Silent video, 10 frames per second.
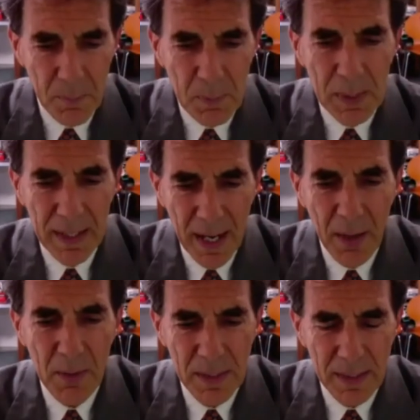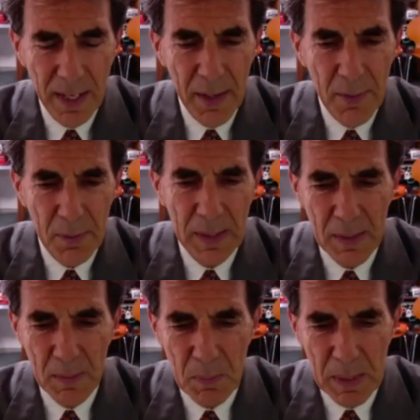being out in life
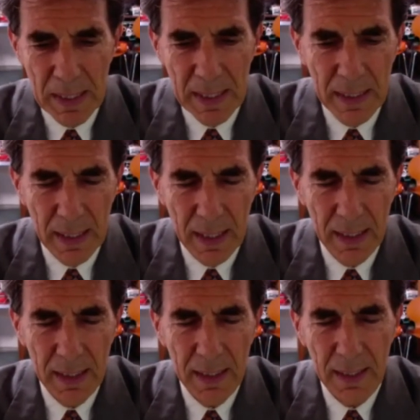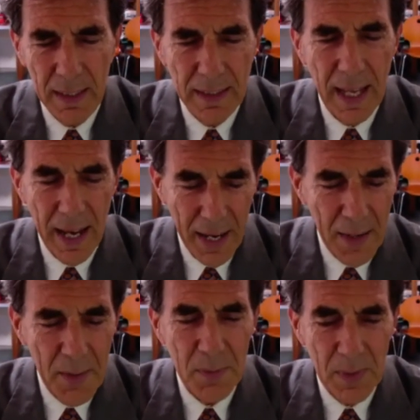and being uh,
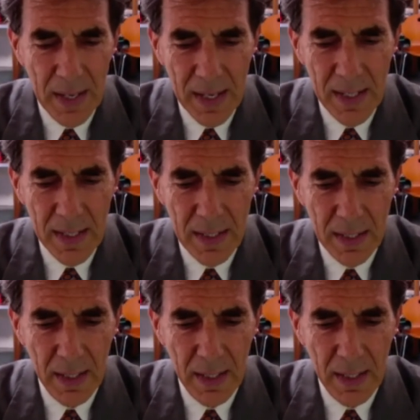alive and